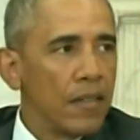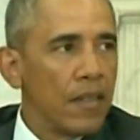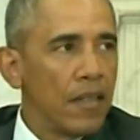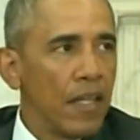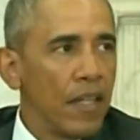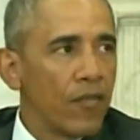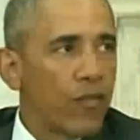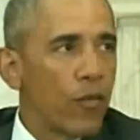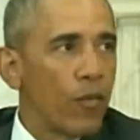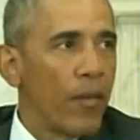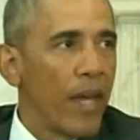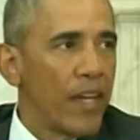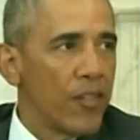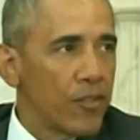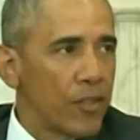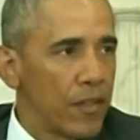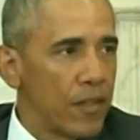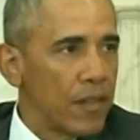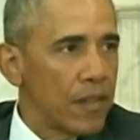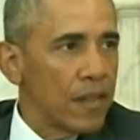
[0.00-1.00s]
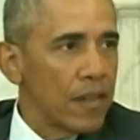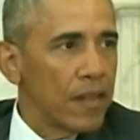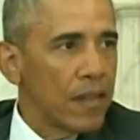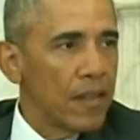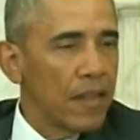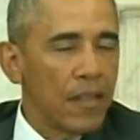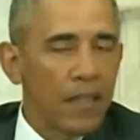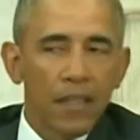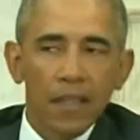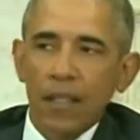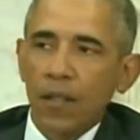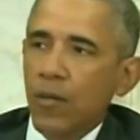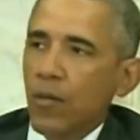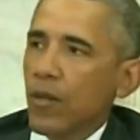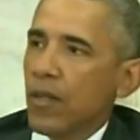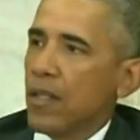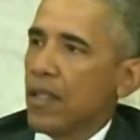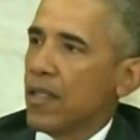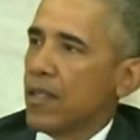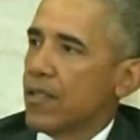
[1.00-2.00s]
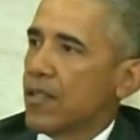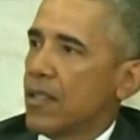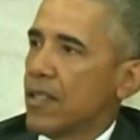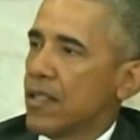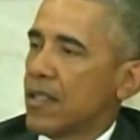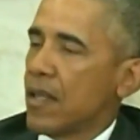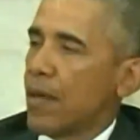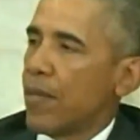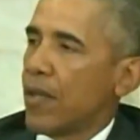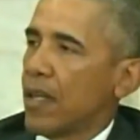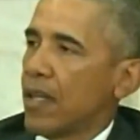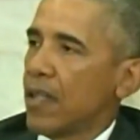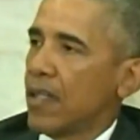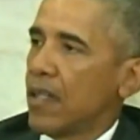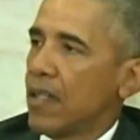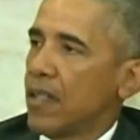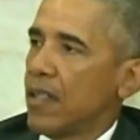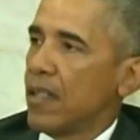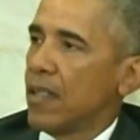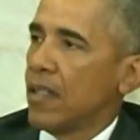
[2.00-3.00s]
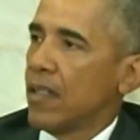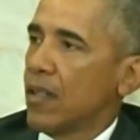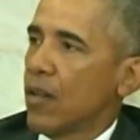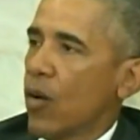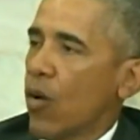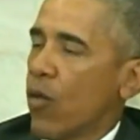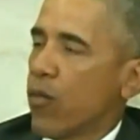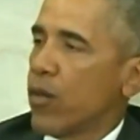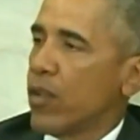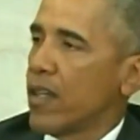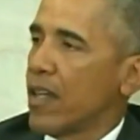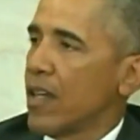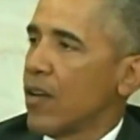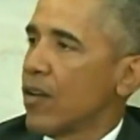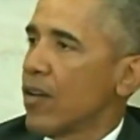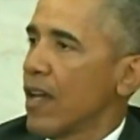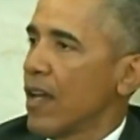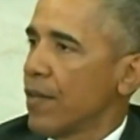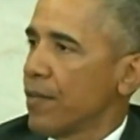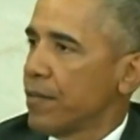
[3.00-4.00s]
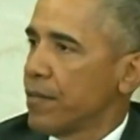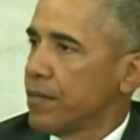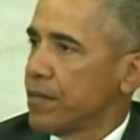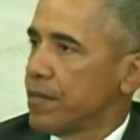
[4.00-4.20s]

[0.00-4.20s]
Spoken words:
information that was disseminated over the internet.